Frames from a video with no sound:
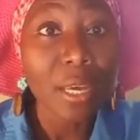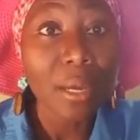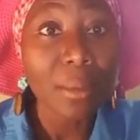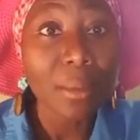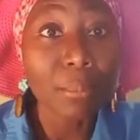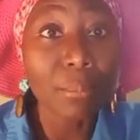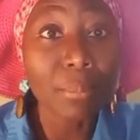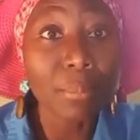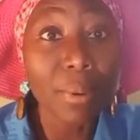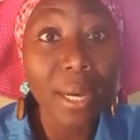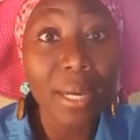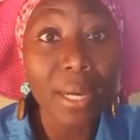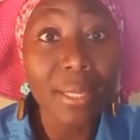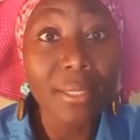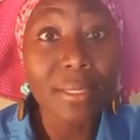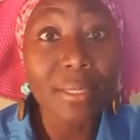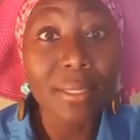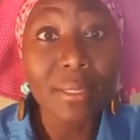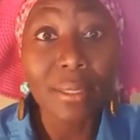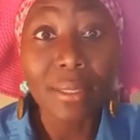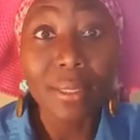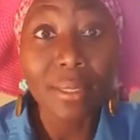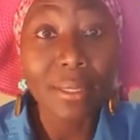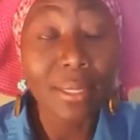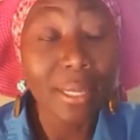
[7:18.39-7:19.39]
but
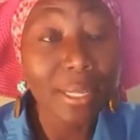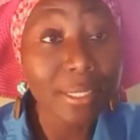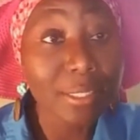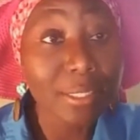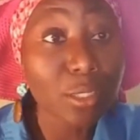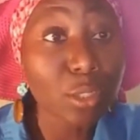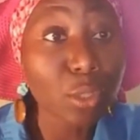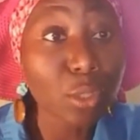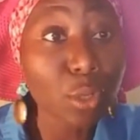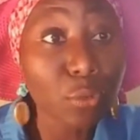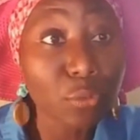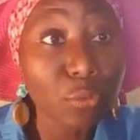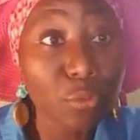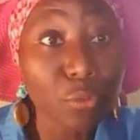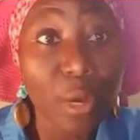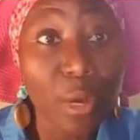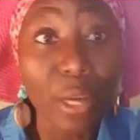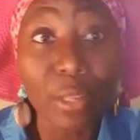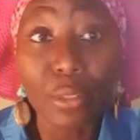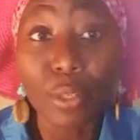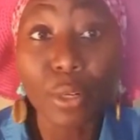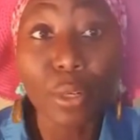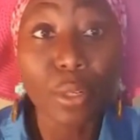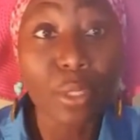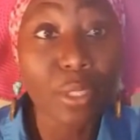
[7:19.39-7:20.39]
let's go further.